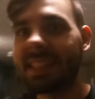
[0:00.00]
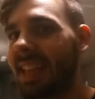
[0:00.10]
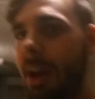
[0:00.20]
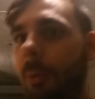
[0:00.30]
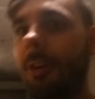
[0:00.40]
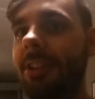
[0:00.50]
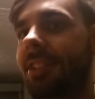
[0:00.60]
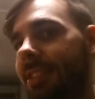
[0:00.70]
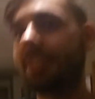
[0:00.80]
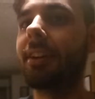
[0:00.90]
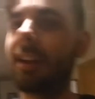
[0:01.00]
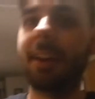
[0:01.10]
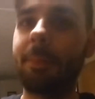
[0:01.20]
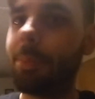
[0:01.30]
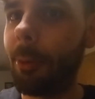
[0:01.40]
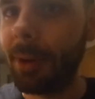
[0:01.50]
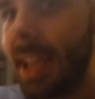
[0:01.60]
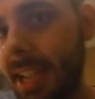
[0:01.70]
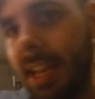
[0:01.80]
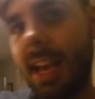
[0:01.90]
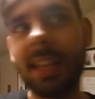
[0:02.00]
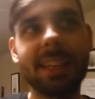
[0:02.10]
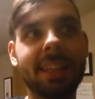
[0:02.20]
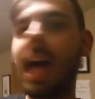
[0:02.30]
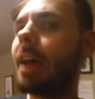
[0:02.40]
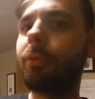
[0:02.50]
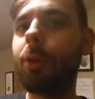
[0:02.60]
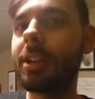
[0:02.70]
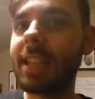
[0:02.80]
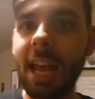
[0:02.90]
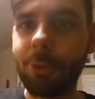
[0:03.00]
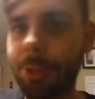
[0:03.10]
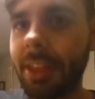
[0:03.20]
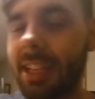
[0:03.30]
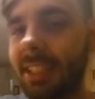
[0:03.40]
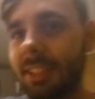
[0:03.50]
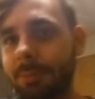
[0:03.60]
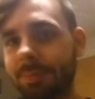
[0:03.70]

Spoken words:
dead ones, but we ain't got live ones, I don't think.